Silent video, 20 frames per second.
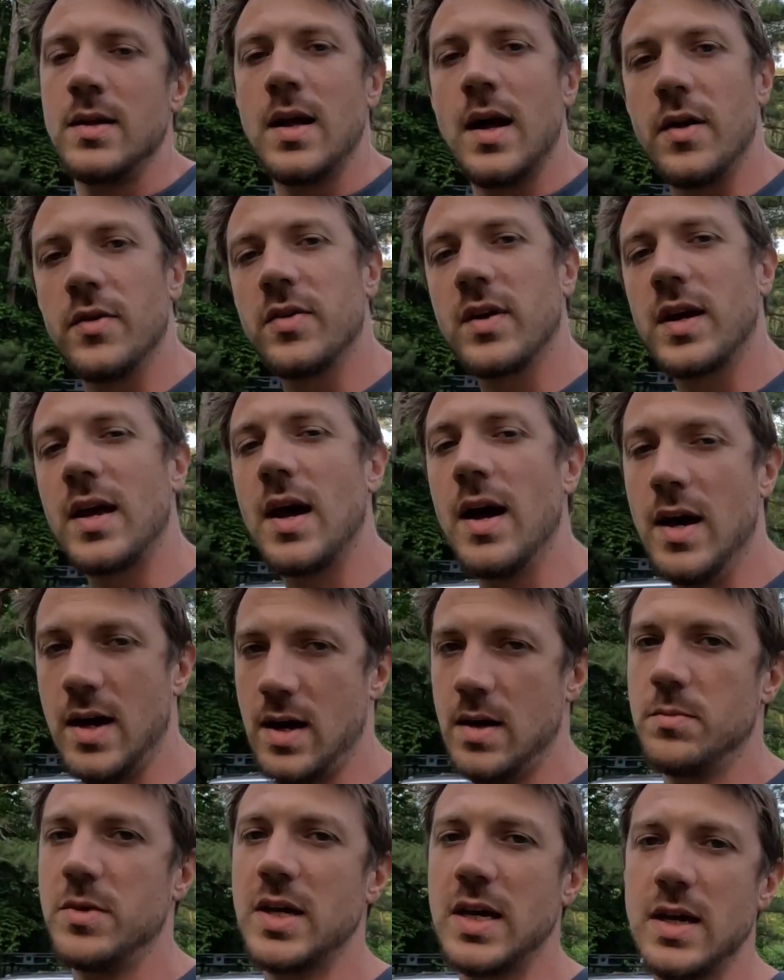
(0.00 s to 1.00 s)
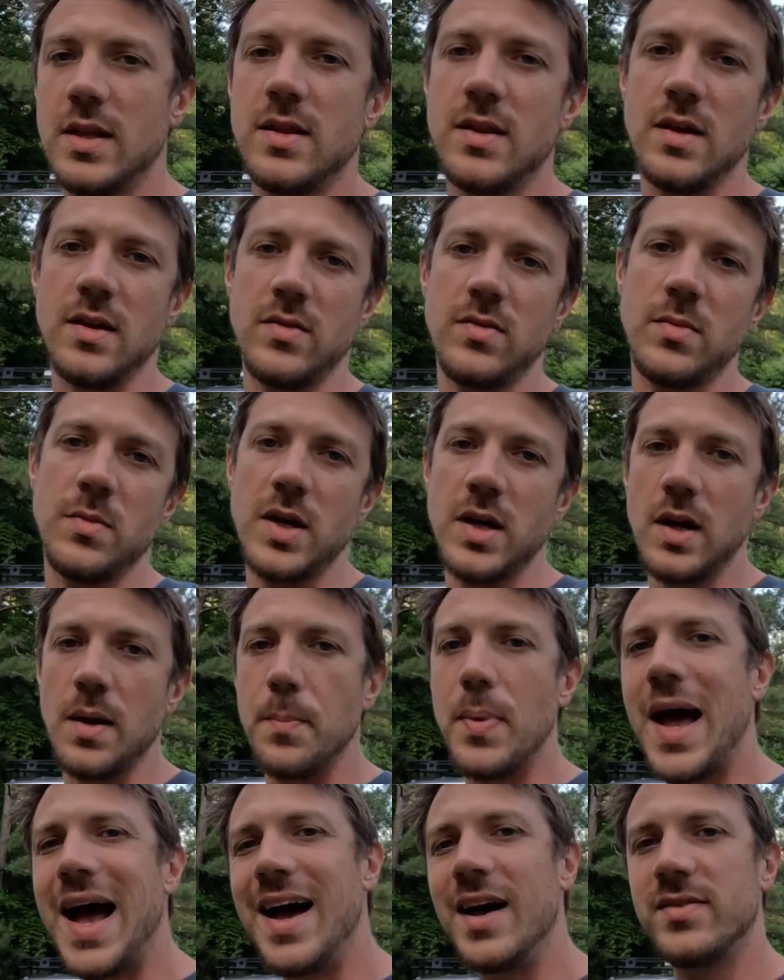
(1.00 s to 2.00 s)
I was like, I'm gonna get this. I'm not gonna
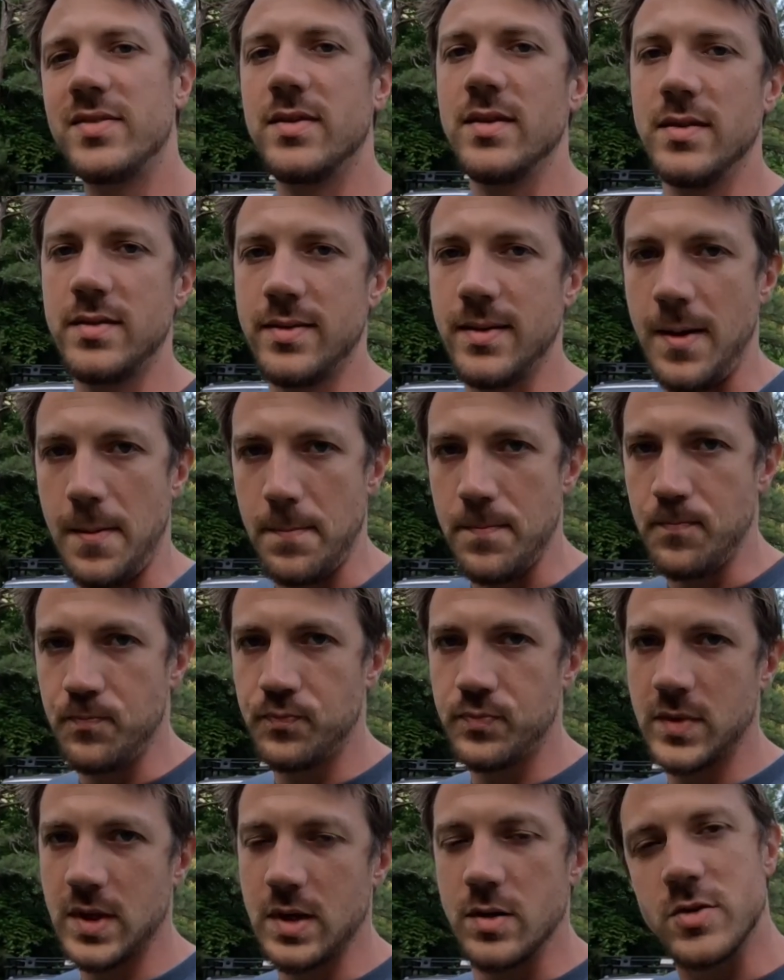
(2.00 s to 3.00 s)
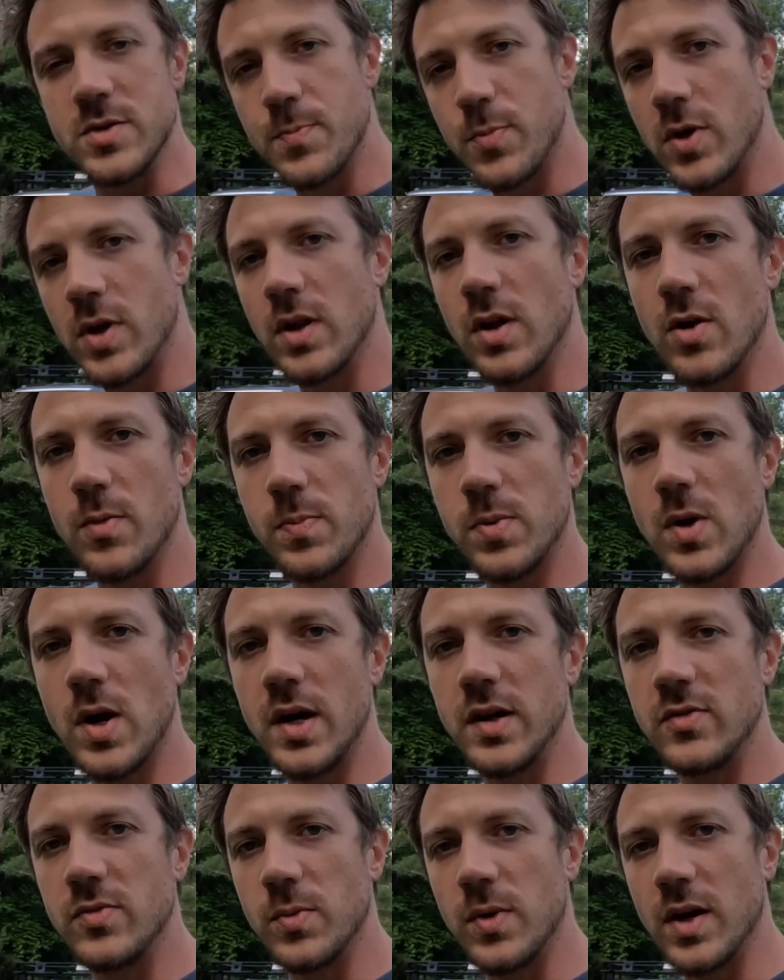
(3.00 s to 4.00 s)
pass this up. It was a pretty low
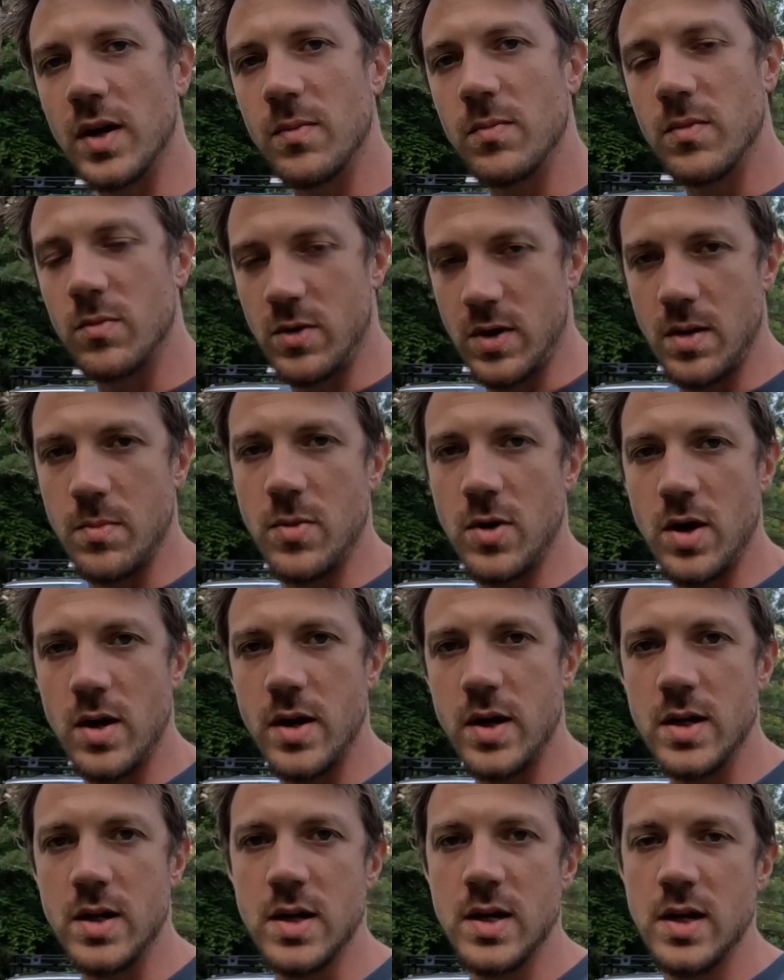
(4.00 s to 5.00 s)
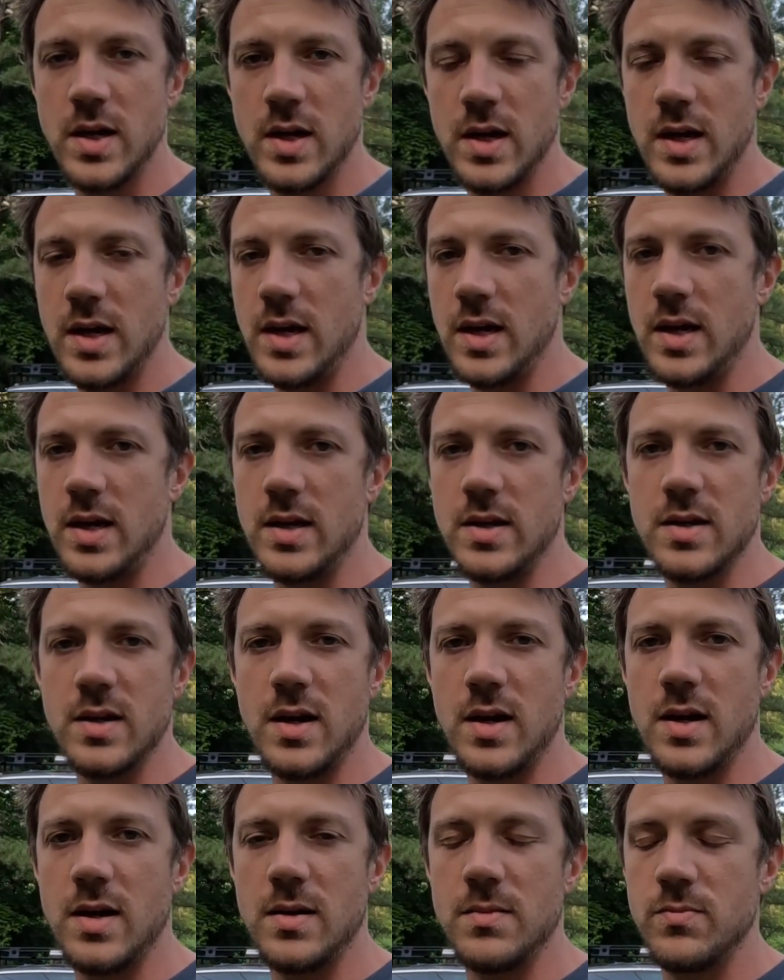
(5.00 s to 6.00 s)
price when I bought it, and
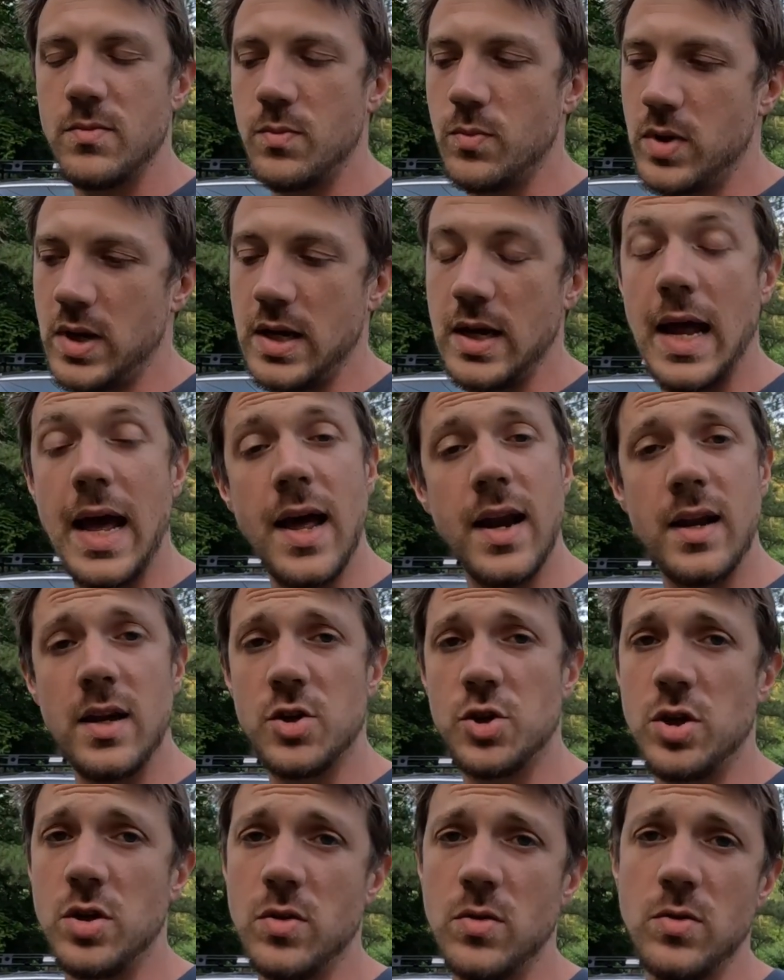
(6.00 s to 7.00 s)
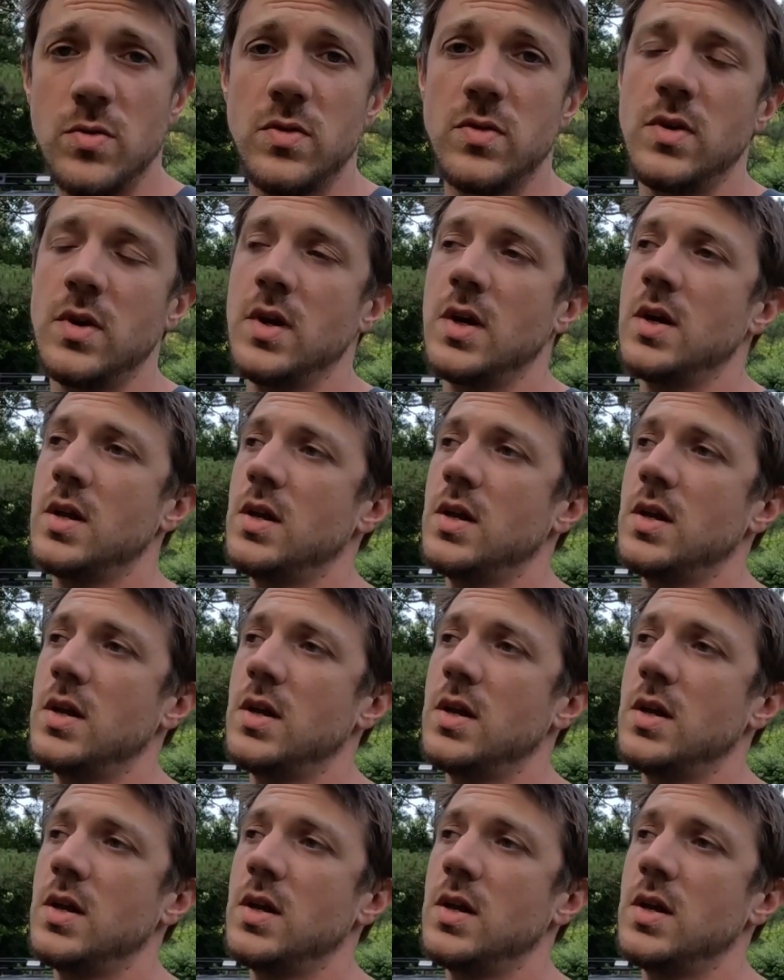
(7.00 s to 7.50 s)
but it had issues.